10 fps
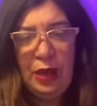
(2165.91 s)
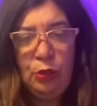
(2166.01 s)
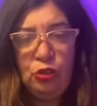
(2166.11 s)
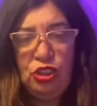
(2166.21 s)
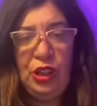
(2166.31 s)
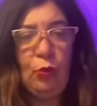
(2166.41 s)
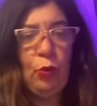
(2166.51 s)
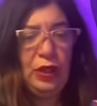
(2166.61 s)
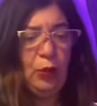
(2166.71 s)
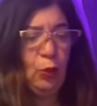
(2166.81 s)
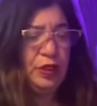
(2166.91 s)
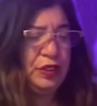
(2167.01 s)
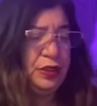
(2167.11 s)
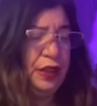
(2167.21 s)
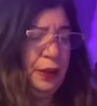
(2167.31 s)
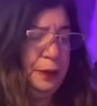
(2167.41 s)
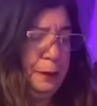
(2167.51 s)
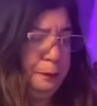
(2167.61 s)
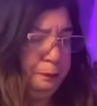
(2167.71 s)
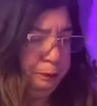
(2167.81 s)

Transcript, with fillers: energy and what it wants to tell you.